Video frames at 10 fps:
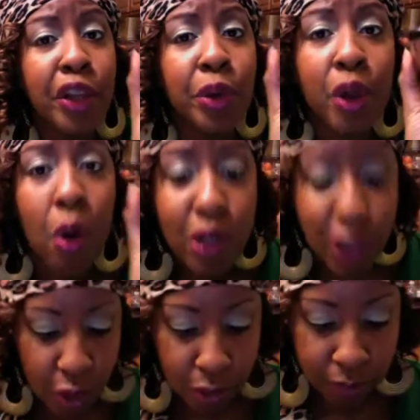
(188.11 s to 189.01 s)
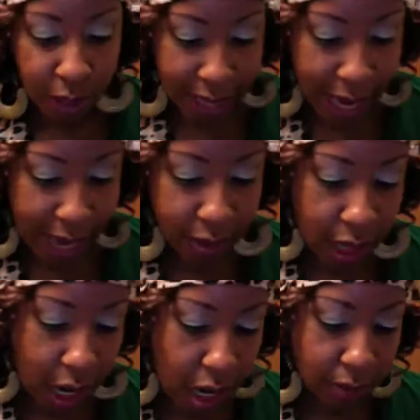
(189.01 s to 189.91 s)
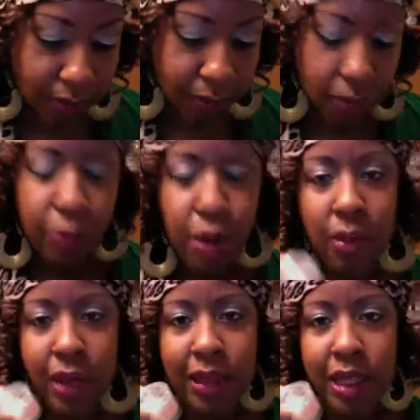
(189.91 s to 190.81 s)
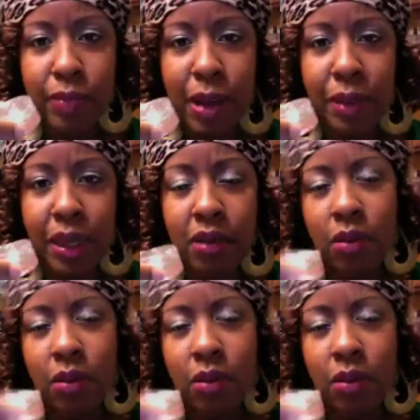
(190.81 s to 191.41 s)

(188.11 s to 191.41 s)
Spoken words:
You can also, again, probably not this, maybe